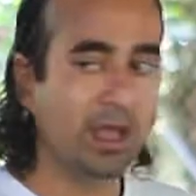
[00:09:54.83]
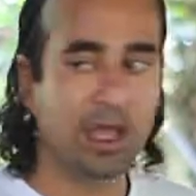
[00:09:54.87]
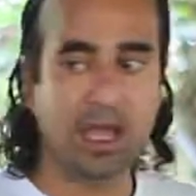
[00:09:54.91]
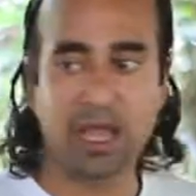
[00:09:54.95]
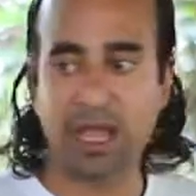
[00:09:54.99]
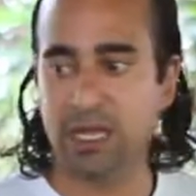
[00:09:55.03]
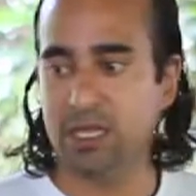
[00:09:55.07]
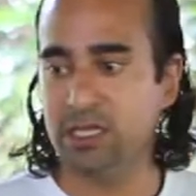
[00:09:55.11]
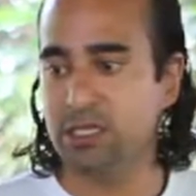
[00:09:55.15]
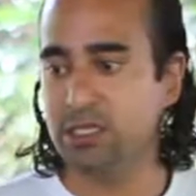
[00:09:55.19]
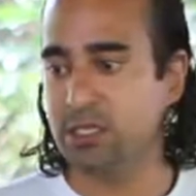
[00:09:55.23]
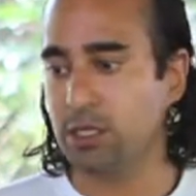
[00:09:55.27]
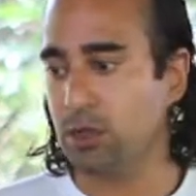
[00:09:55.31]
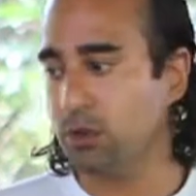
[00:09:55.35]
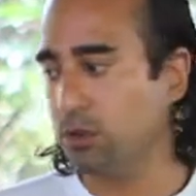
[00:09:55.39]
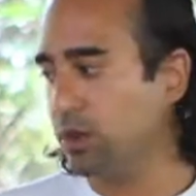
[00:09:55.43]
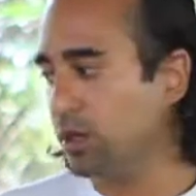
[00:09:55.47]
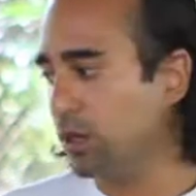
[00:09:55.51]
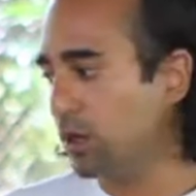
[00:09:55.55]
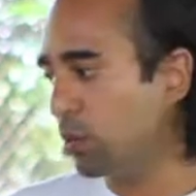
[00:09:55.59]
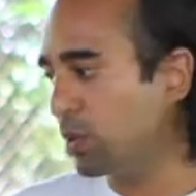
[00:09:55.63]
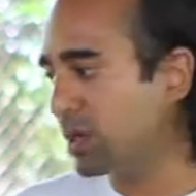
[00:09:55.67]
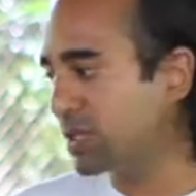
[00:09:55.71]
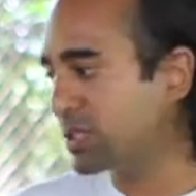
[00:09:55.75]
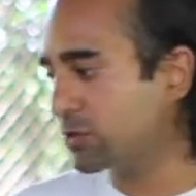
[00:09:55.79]
And so,
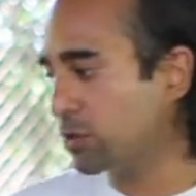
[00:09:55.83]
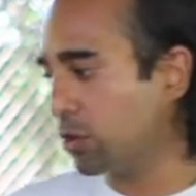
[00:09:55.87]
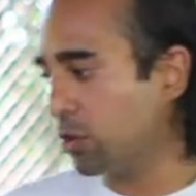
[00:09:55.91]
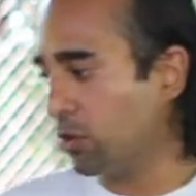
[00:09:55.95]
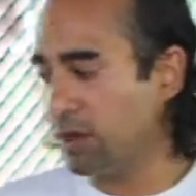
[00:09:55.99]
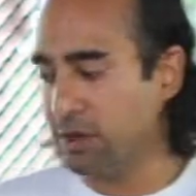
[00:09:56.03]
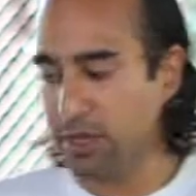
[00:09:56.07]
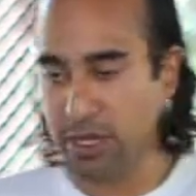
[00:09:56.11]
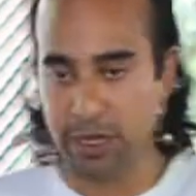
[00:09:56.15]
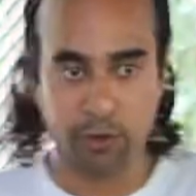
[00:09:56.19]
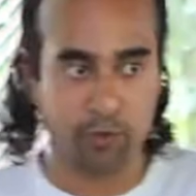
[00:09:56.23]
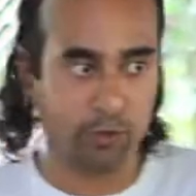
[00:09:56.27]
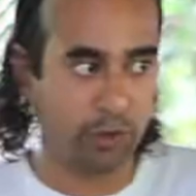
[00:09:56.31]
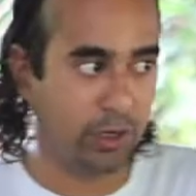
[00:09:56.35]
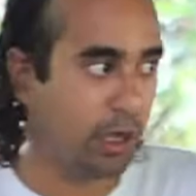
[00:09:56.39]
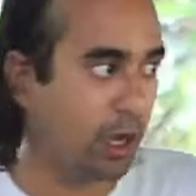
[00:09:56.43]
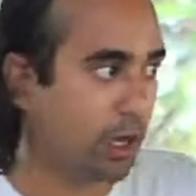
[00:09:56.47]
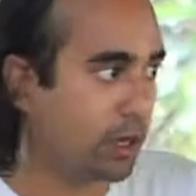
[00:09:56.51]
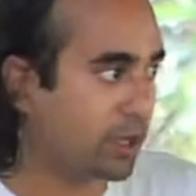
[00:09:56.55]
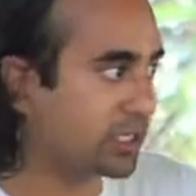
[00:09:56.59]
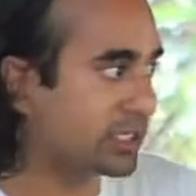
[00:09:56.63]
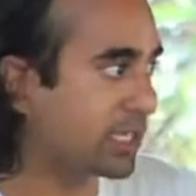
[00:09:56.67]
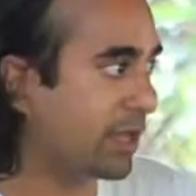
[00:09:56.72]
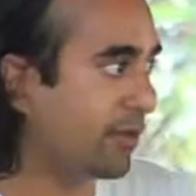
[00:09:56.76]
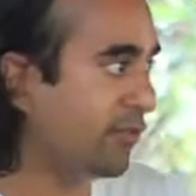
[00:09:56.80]
we saw in
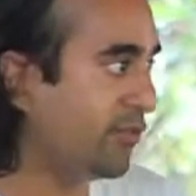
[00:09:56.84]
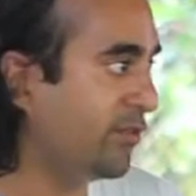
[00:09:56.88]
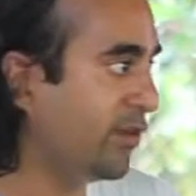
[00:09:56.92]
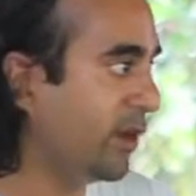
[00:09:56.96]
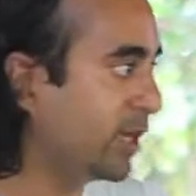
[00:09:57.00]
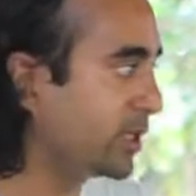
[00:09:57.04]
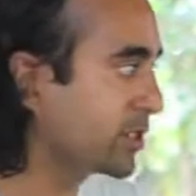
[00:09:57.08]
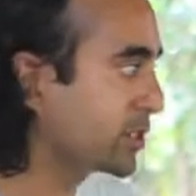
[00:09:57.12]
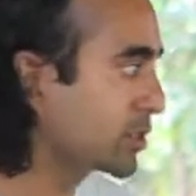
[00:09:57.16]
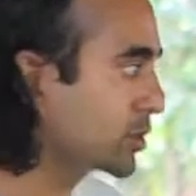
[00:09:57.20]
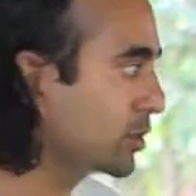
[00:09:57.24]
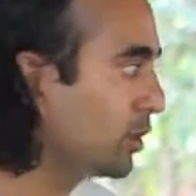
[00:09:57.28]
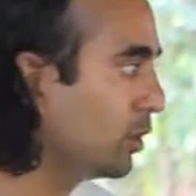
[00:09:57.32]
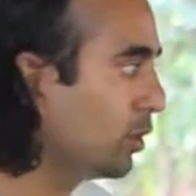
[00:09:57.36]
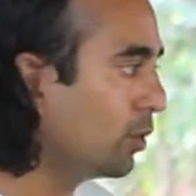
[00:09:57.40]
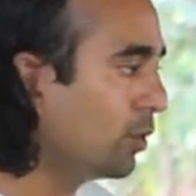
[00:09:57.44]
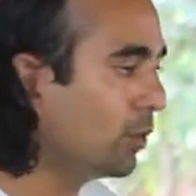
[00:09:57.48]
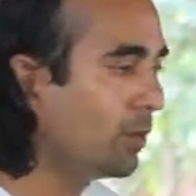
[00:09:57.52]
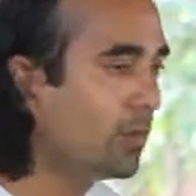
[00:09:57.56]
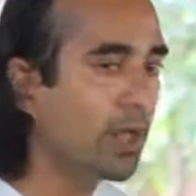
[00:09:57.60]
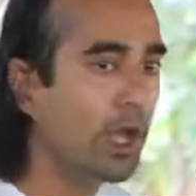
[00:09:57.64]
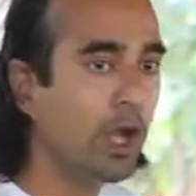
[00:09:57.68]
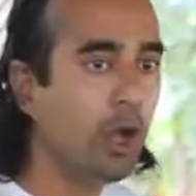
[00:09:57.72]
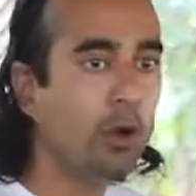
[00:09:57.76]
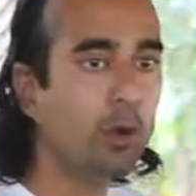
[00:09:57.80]
Granados, that first
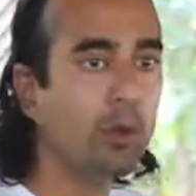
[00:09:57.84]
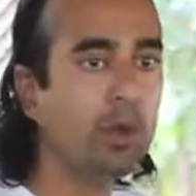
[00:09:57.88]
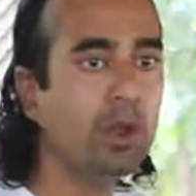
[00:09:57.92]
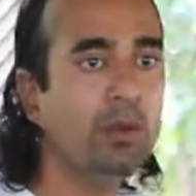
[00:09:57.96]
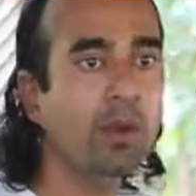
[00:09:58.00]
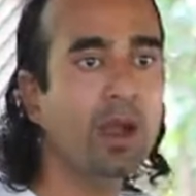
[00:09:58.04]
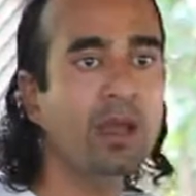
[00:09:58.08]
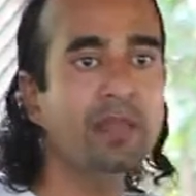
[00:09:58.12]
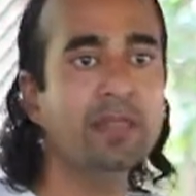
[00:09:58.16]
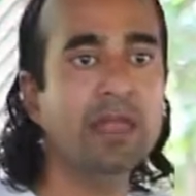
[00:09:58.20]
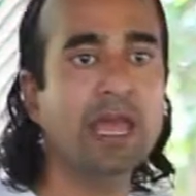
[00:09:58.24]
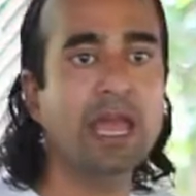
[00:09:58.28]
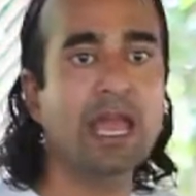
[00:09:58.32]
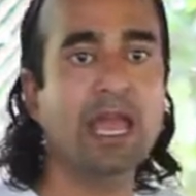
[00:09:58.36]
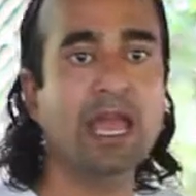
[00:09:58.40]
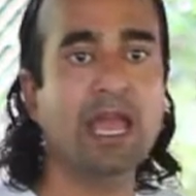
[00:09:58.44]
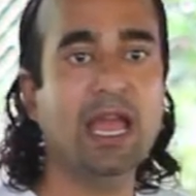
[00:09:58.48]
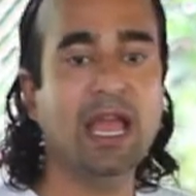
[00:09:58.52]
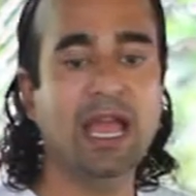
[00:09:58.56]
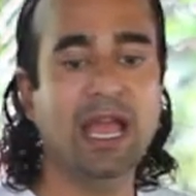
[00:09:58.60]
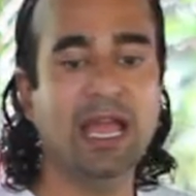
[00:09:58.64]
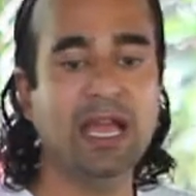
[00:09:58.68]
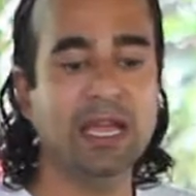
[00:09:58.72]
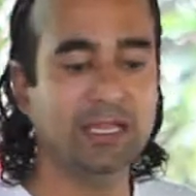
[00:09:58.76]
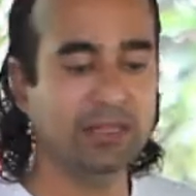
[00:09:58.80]
school, we went there
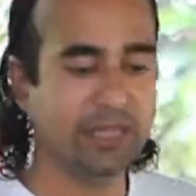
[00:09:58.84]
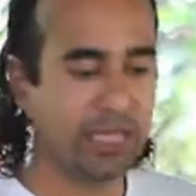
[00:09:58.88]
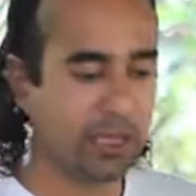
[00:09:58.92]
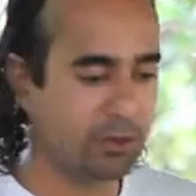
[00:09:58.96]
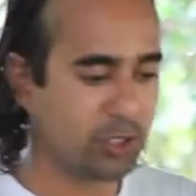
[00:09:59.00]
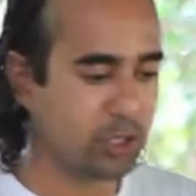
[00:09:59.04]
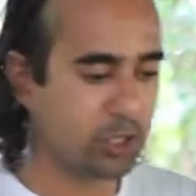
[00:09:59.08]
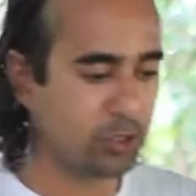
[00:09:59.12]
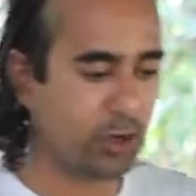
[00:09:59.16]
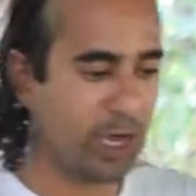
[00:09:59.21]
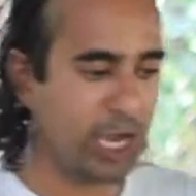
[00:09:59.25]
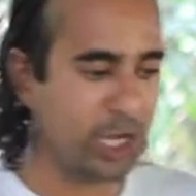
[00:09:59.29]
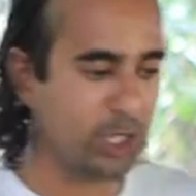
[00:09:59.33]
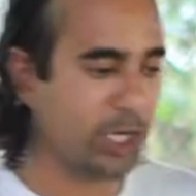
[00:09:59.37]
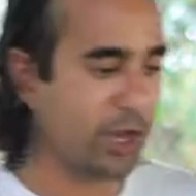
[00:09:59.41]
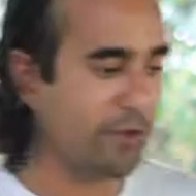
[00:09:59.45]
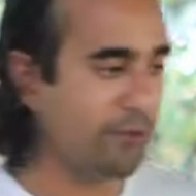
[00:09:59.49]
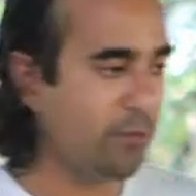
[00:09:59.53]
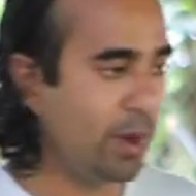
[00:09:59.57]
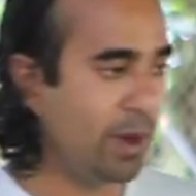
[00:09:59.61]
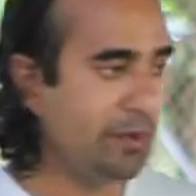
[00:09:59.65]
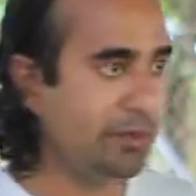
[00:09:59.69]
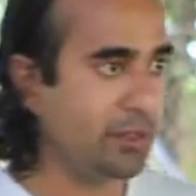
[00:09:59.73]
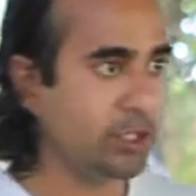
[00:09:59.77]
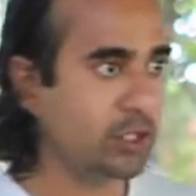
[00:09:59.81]
and there was trash
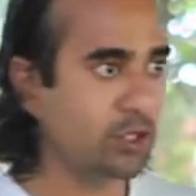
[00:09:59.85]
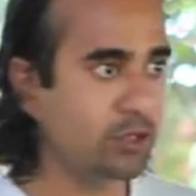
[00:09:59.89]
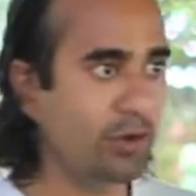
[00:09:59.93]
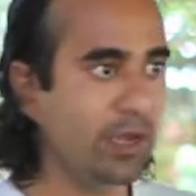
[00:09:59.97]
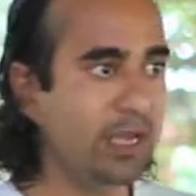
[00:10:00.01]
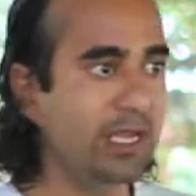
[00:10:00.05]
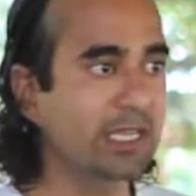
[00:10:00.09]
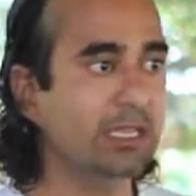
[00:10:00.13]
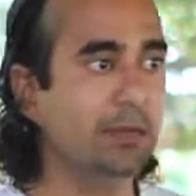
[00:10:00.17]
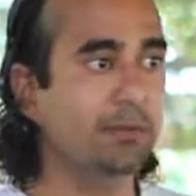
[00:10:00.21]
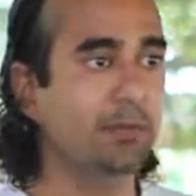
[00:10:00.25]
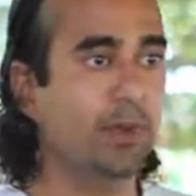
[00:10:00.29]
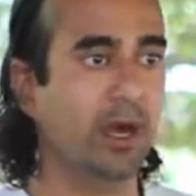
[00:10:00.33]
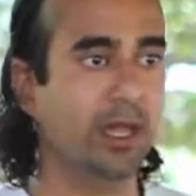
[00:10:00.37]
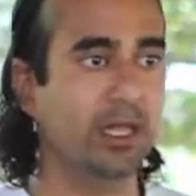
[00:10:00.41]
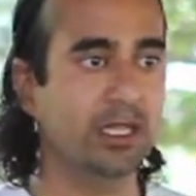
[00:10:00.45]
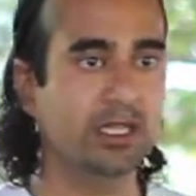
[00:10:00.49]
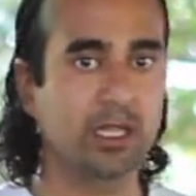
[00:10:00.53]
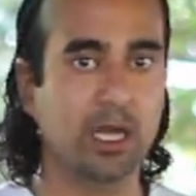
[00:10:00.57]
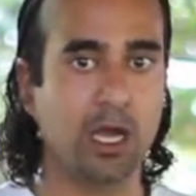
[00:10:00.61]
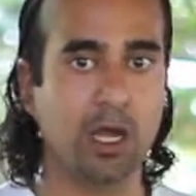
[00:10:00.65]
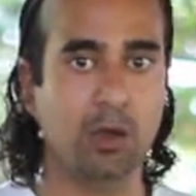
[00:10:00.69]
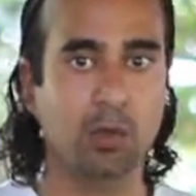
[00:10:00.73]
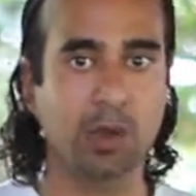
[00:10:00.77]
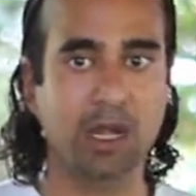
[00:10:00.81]
everywhere in the streets, and by the
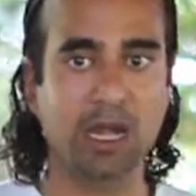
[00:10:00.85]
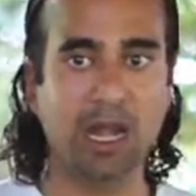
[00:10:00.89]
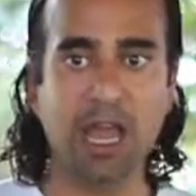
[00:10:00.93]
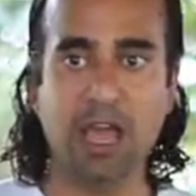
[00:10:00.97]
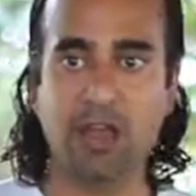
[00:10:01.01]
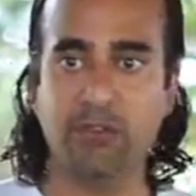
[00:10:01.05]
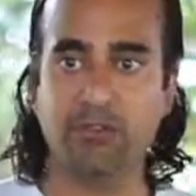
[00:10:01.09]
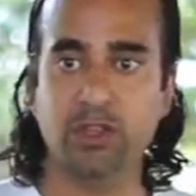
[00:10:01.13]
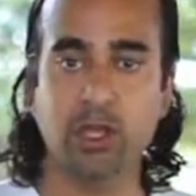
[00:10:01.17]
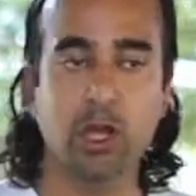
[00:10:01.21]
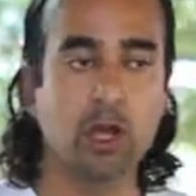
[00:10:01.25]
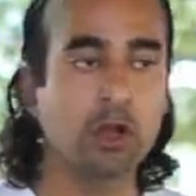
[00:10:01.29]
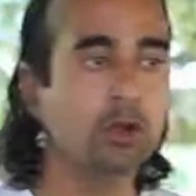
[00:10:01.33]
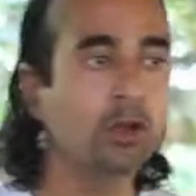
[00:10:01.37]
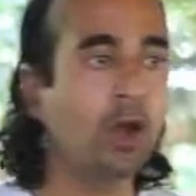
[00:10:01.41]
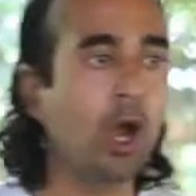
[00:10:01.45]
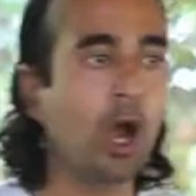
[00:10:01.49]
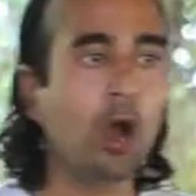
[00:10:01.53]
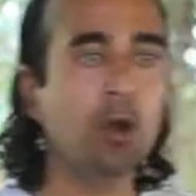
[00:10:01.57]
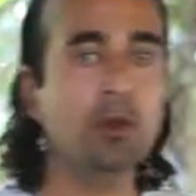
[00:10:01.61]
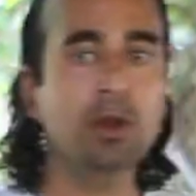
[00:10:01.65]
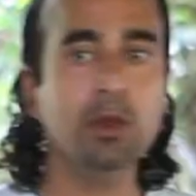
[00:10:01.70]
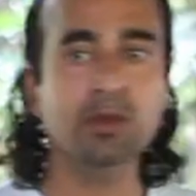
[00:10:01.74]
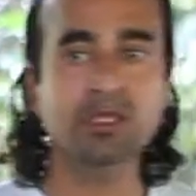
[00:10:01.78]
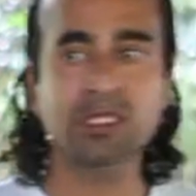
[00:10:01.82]
time we left, not
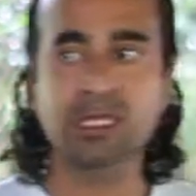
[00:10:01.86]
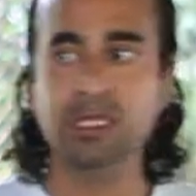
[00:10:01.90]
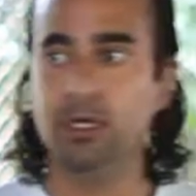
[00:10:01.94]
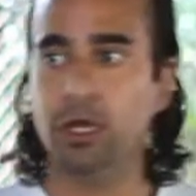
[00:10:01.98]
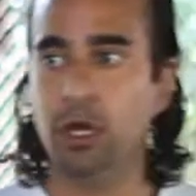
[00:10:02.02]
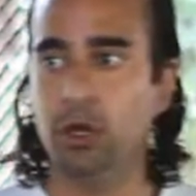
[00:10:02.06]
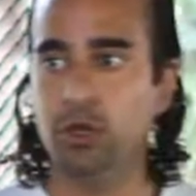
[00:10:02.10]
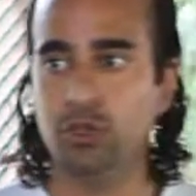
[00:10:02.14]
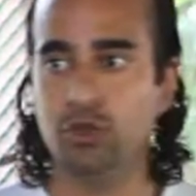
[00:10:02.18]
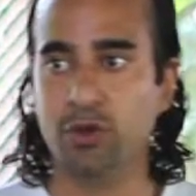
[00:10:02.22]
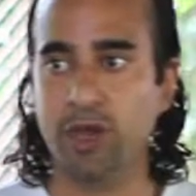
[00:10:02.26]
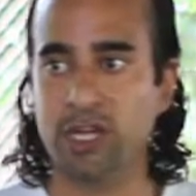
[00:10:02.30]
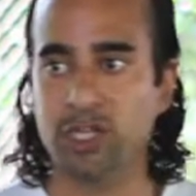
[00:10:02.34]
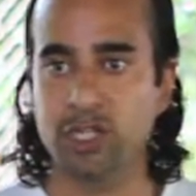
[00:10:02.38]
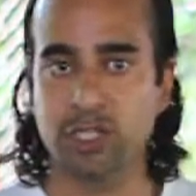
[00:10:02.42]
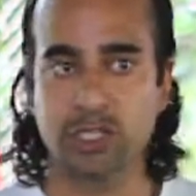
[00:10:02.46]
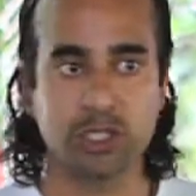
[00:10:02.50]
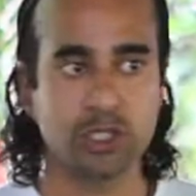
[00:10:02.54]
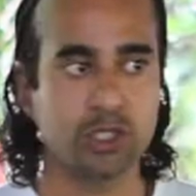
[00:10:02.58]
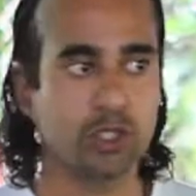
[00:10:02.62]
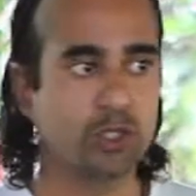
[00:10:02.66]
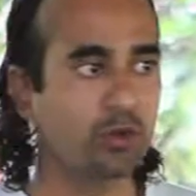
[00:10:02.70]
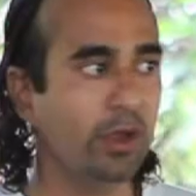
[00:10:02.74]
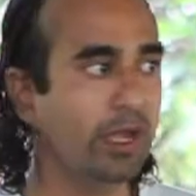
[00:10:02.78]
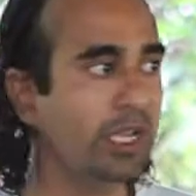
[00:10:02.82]
only was there no trash in
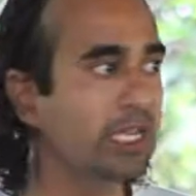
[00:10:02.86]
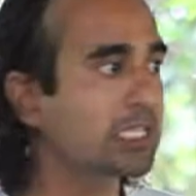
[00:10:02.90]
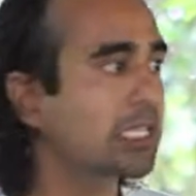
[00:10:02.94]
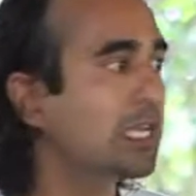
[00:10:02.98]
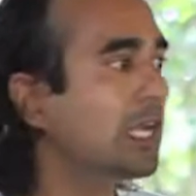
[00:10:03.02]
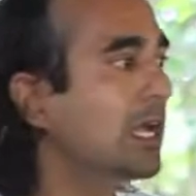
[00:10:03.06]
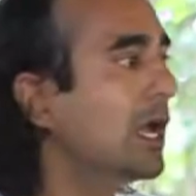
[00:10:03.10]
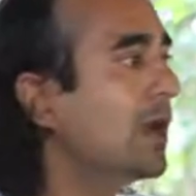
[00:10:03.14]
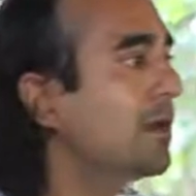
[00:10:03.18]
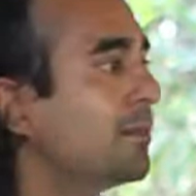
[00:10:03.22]
the streets,